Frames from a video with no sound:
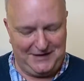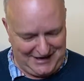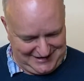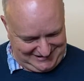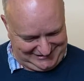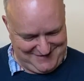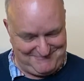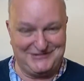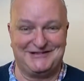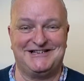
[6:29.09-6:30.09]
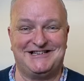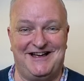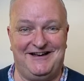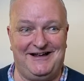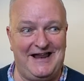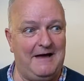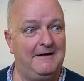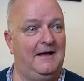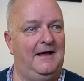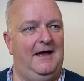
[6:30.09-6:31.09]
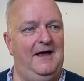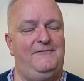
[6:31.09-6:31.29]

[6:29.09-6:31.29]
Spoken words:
And as he put the circle out, he